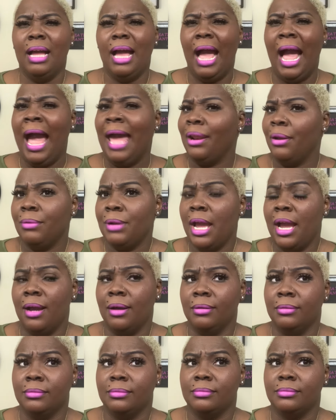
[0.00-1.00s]
I don't
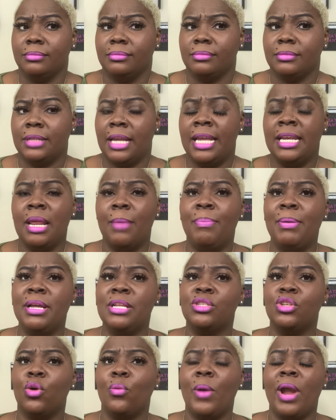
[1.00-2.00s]
know. It
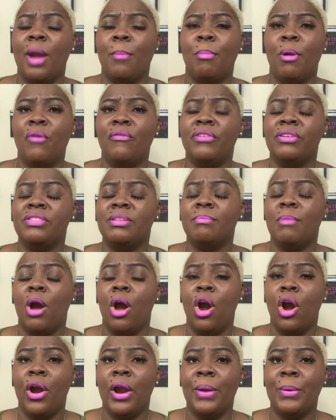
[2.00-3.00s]
depends on where both of them
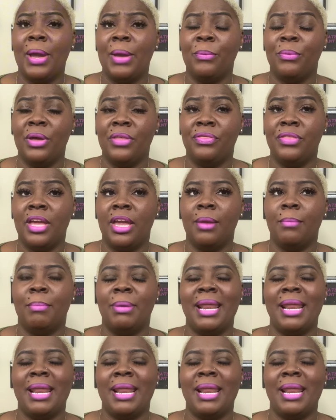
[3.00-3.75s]
are with it,